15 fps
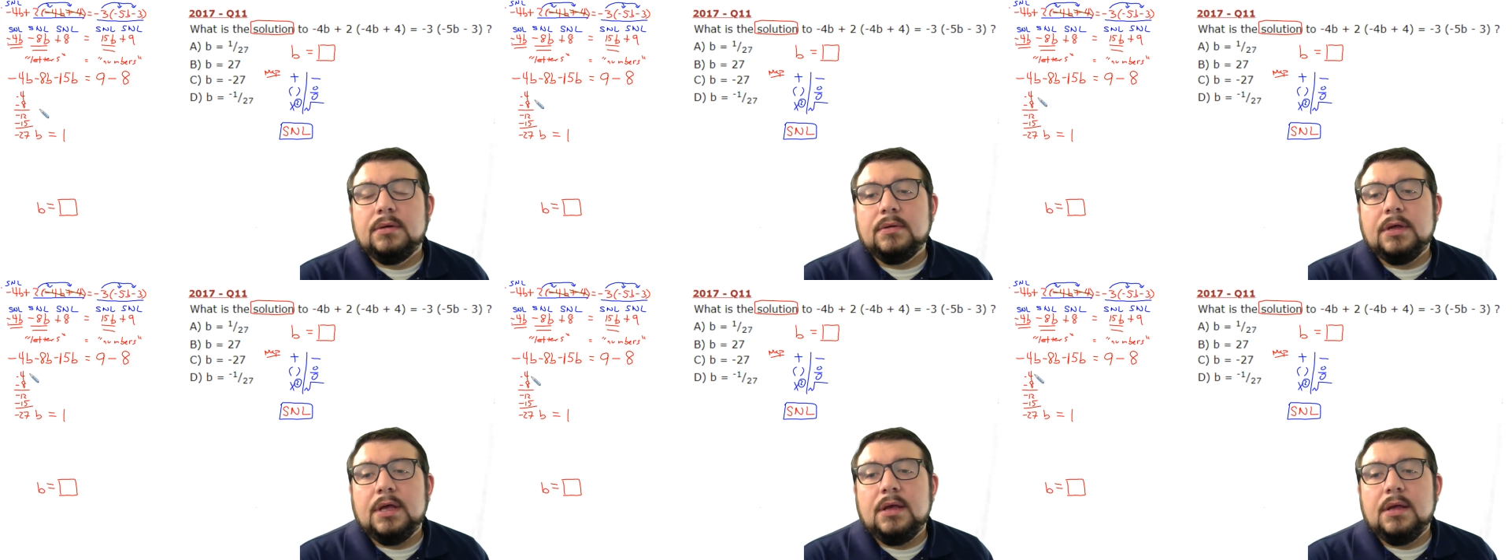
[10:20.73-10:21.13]

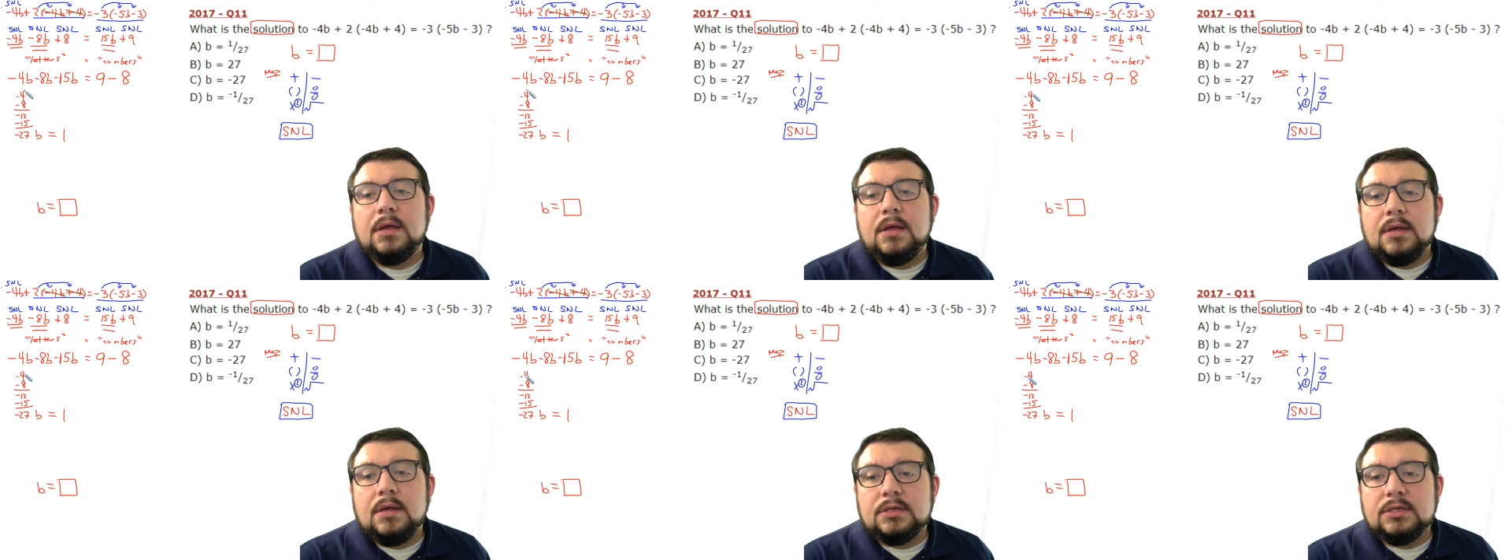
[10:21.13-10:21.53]
Okay.
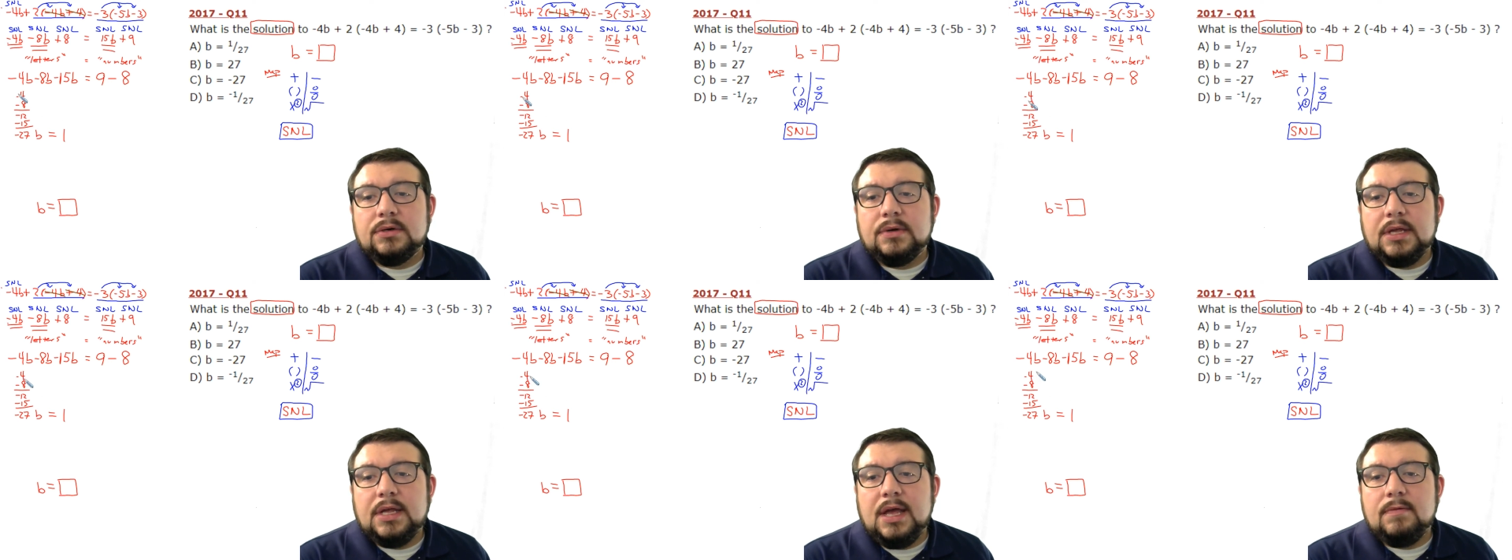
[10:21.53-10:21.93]

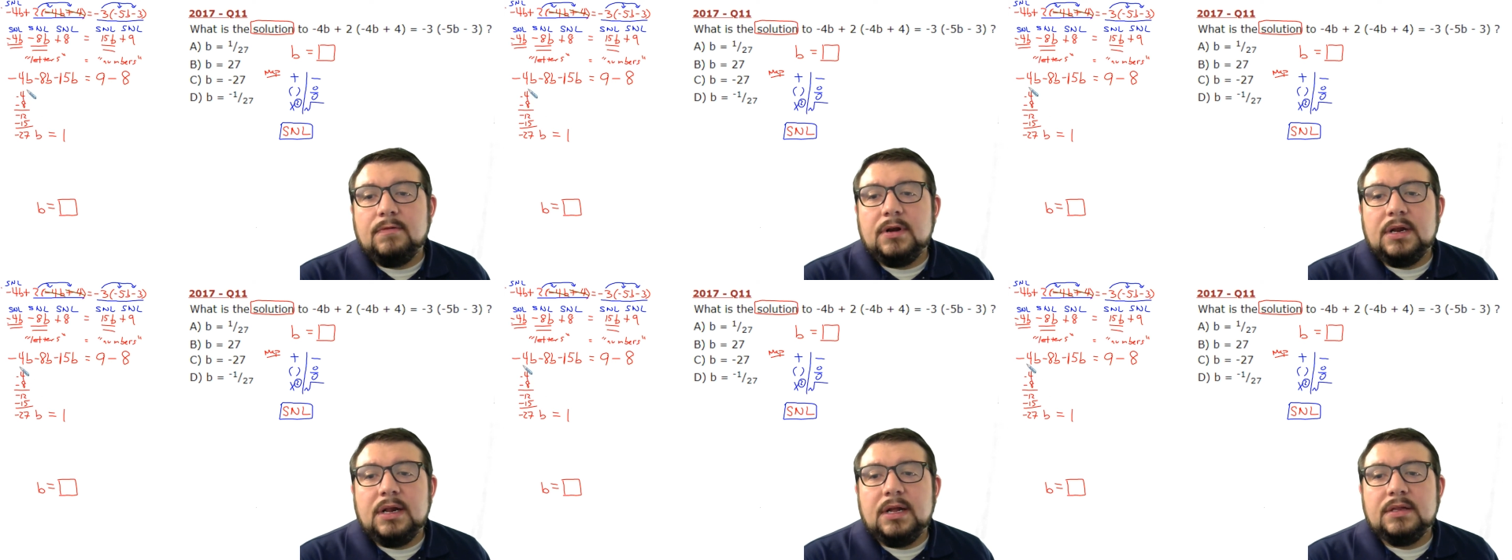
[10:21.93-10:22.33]
So again,
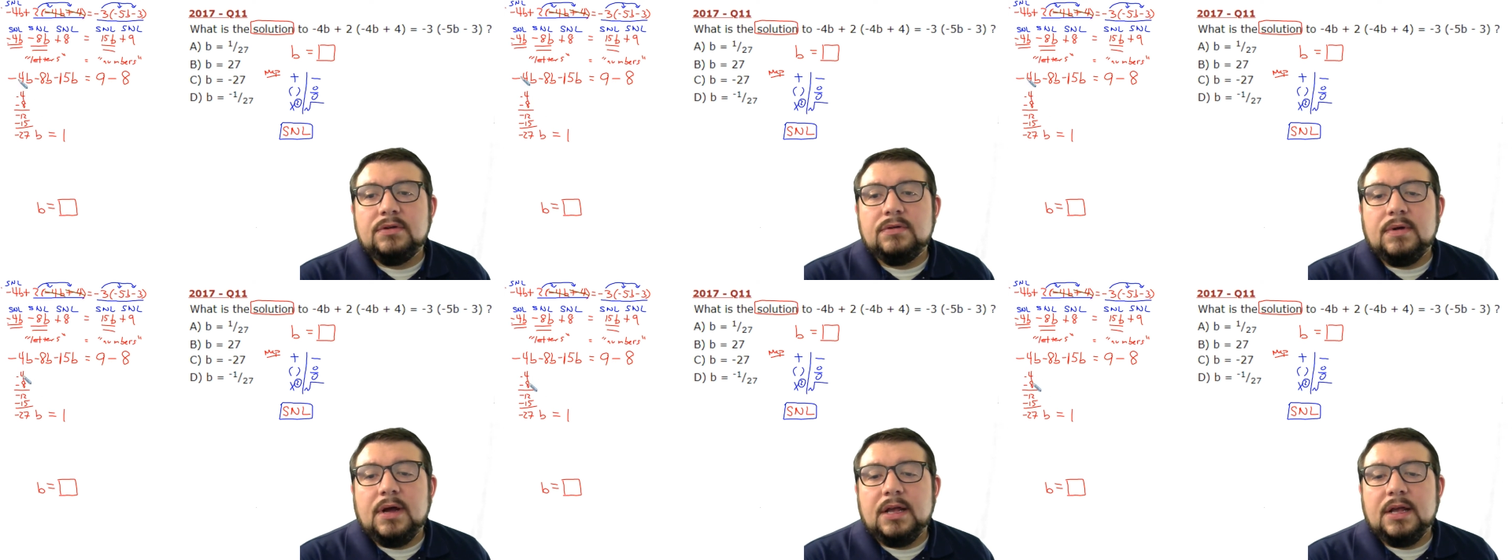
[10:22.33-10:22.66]
what did I do?